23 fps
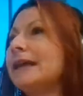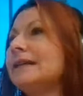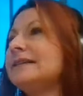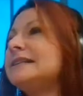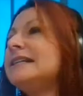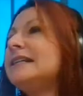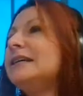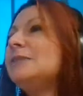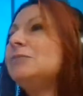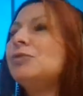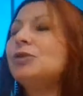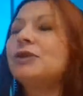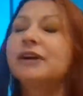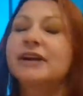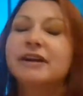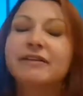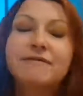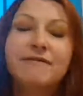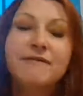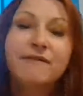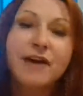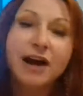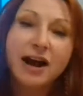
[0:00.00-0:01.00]
teamwork
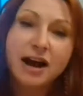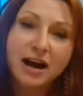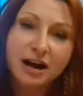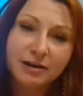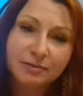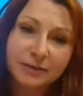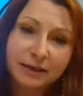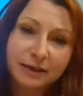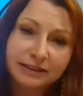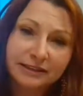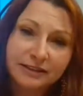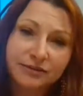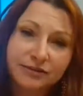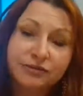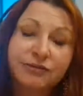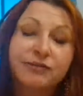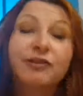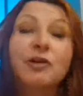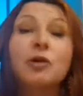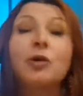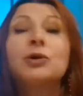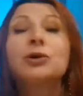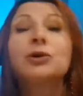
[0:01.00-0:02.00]
environment
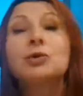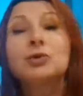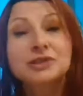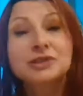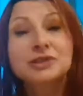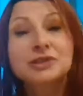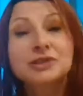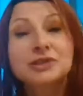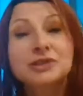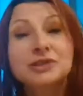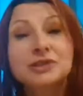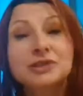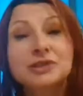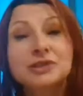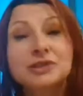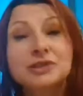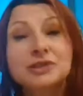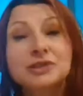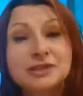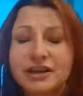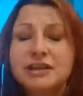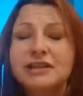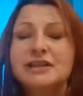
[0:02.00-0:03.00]
for
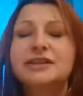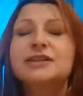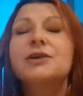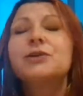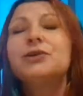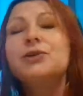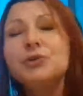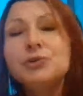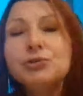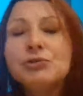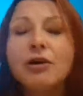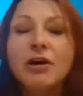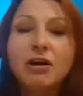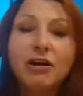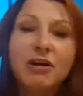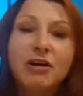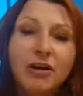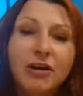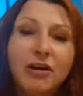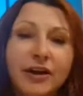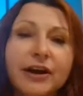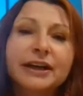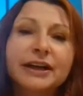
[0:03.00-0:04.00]
yourself. So you are
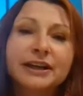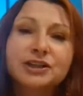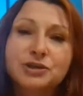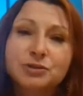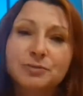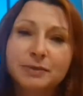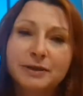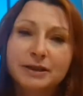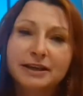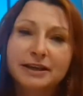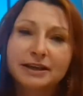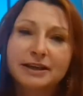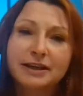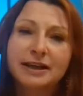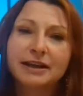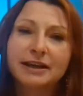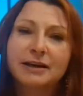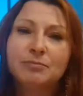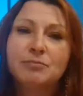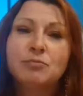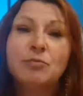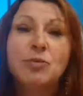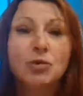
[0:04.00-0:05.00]
going to be
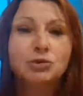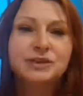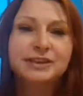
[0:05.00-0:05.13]
a more